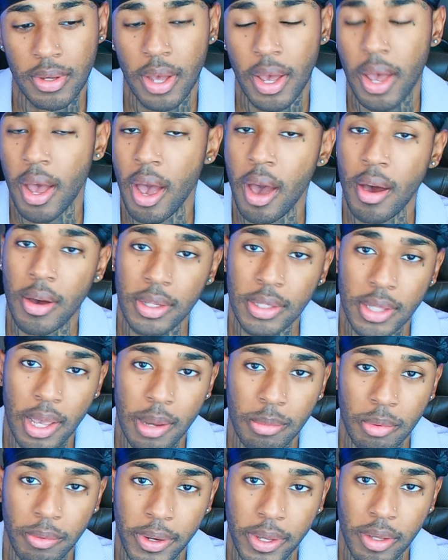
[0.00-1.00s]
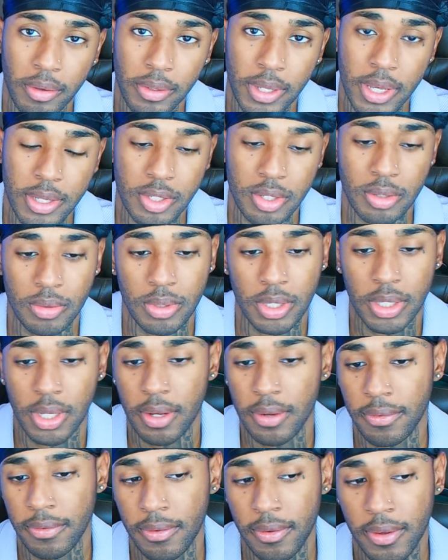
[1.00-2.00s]
I'll elaborate on that soon
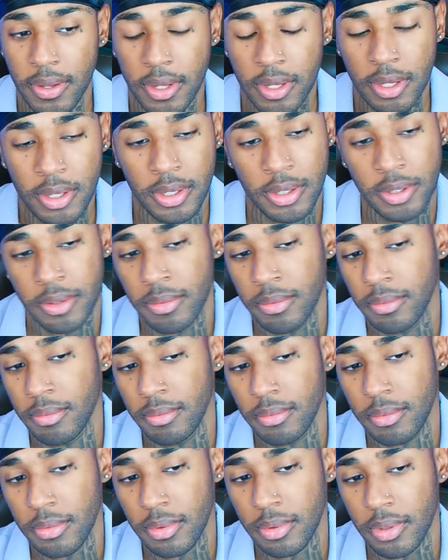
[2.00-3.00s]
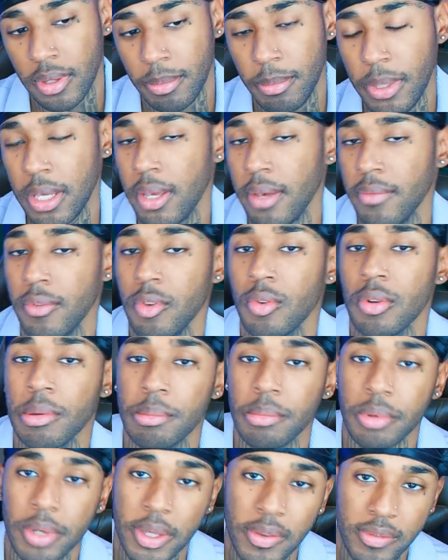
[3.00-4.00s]
enough. Let me give you a
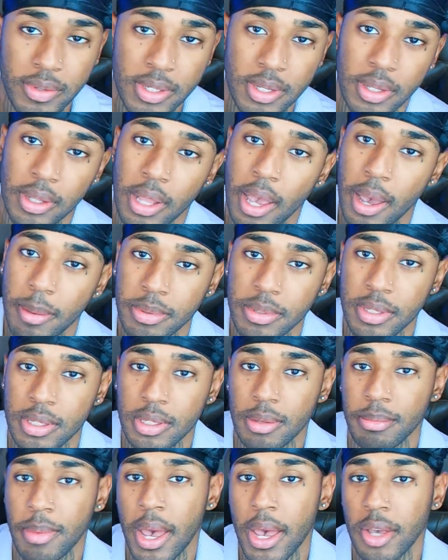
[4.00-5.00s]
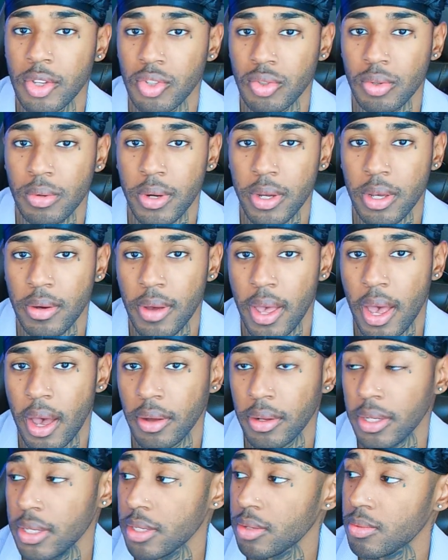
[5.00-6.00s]
brief synopsis, a backstory on
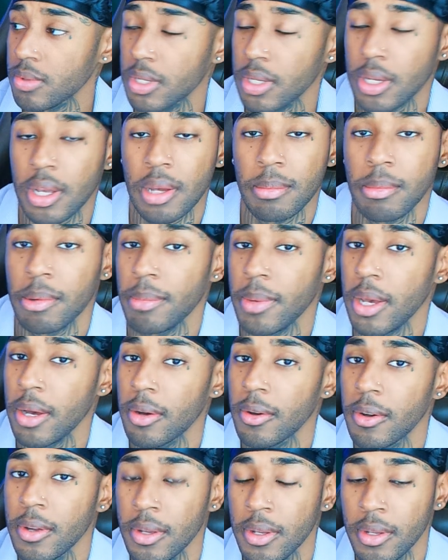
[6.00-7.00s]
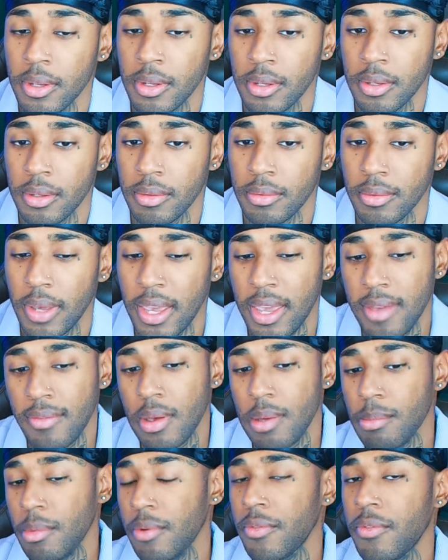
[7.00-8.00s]
how this was to come about.
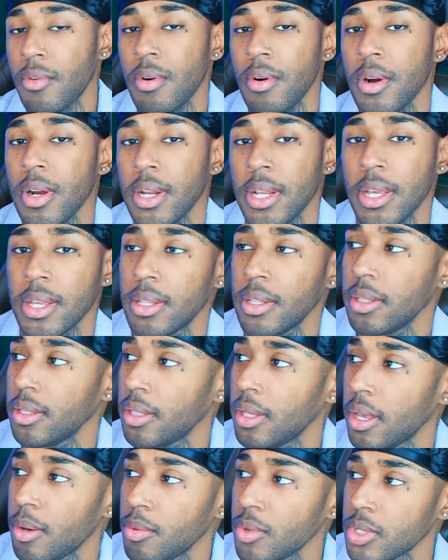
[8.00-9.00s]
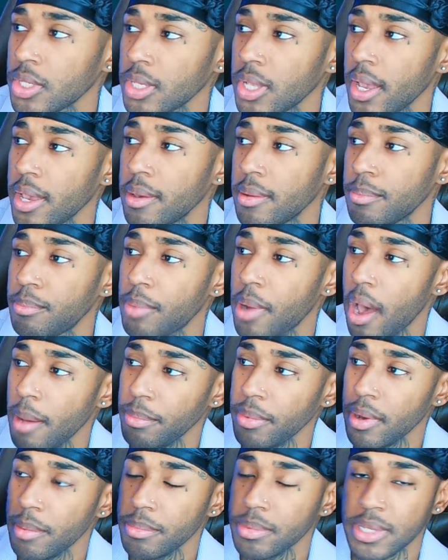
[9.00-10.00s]
Even before then, it was like
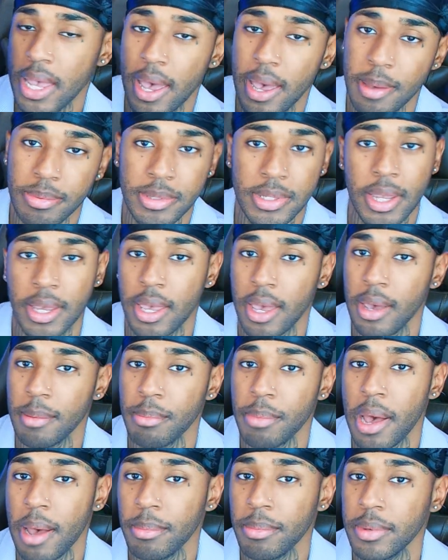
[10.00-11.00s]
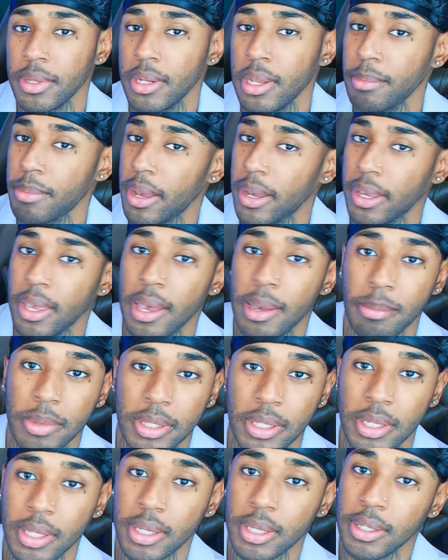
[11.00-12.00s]
pop-up tabs that kept popping up. I kept
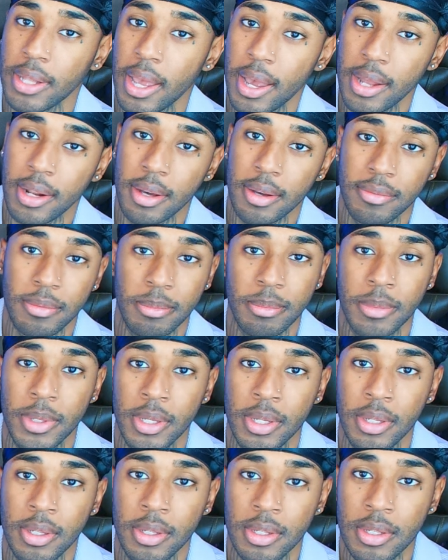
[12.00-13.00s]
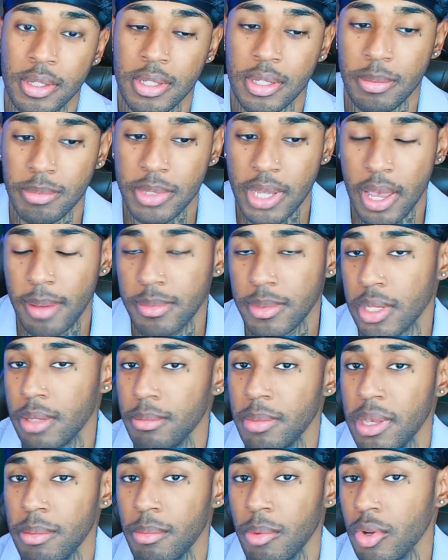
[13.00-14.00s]
clicking out of them. Sometimes it'll
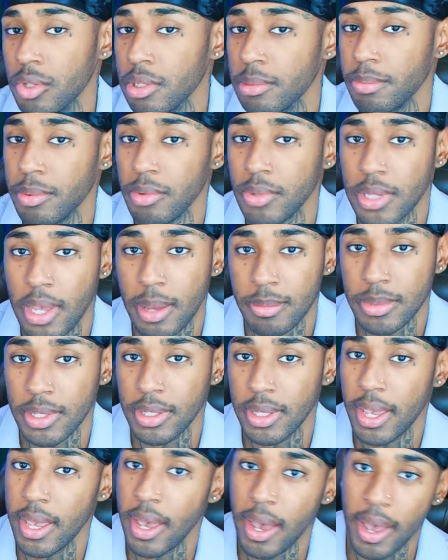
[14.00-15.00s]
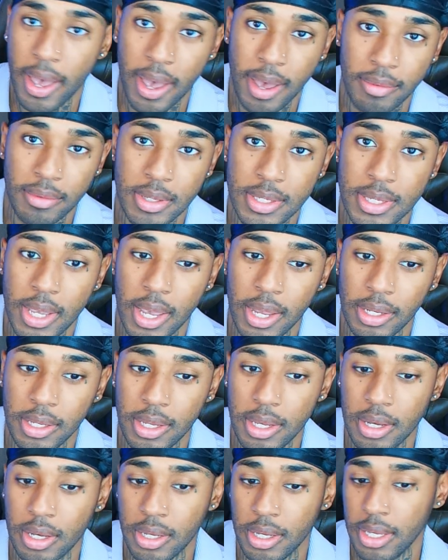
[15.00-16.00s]
be multiple times a day I have this
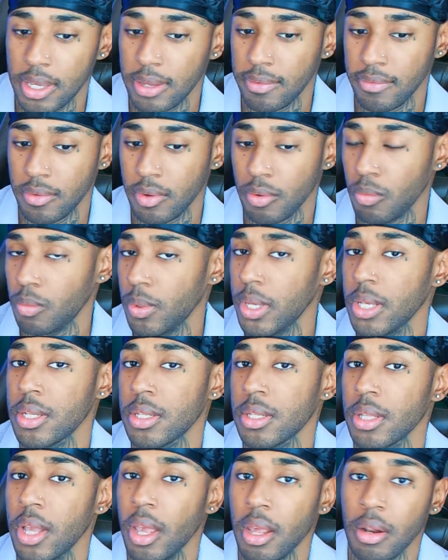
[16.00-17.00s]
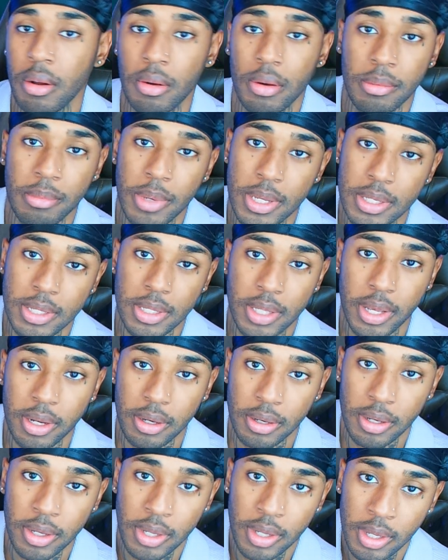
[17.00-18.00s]
idea, even weeks later or months
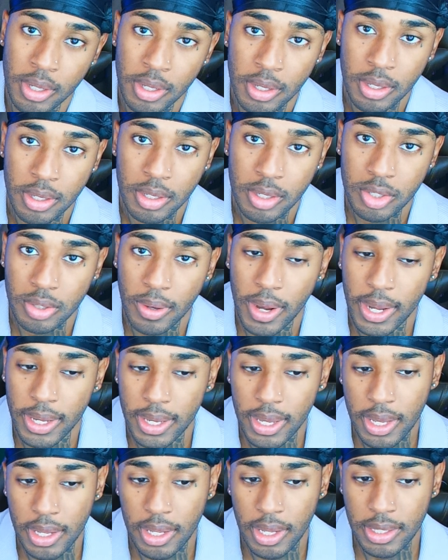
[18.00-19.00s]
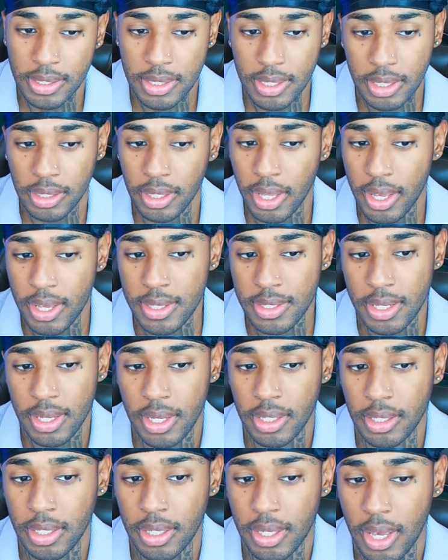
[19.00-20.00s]
later. So I get I took that as an
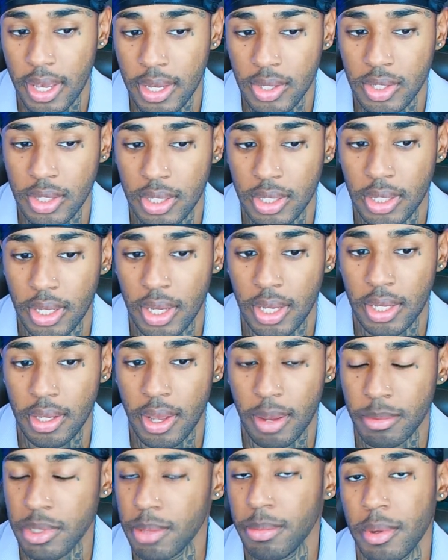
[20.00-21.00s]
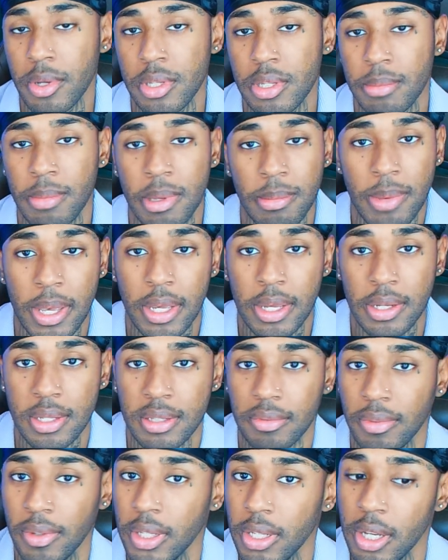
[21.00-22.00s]
indication that I'm supposed to be making this
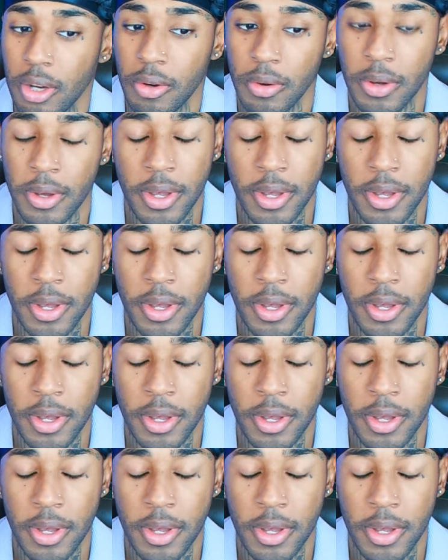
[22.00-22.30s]
video.